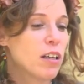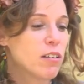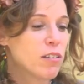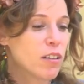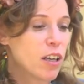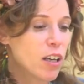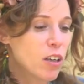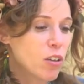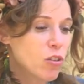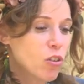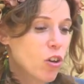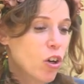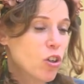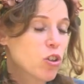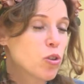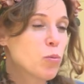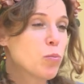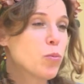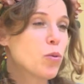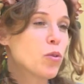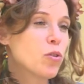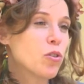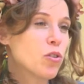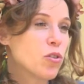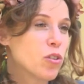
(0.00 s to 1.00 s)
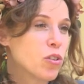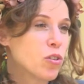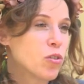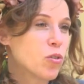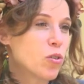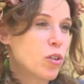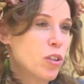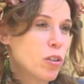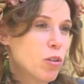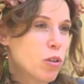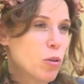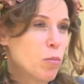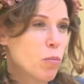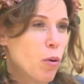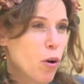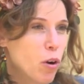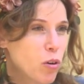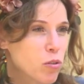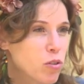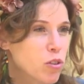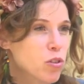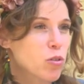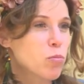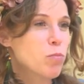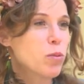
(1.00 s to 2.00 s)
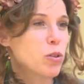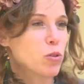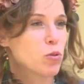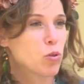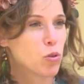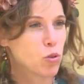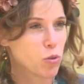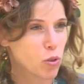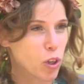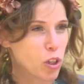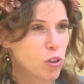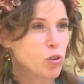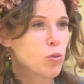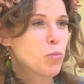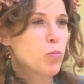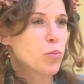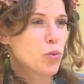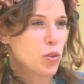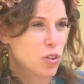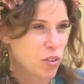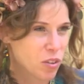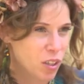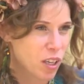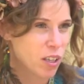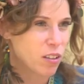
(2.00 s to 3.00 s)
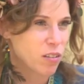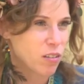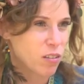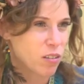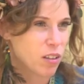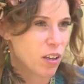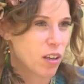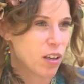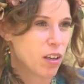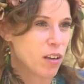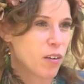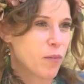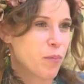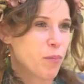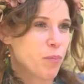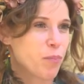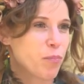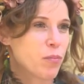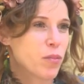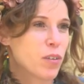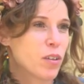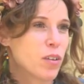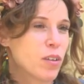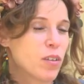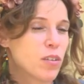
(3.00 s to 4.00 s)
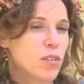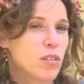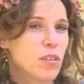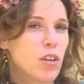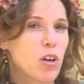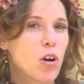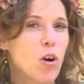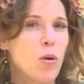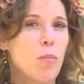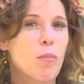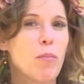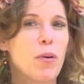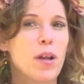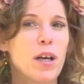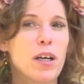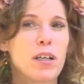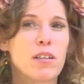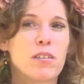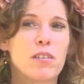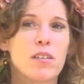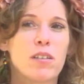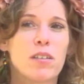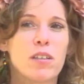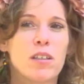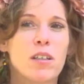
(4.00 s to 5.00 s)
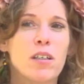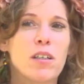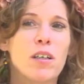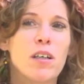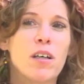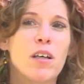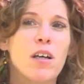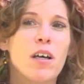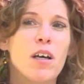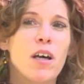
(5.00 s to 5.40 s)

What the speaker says: then not to put it into little boxes, but to try to present the complexity.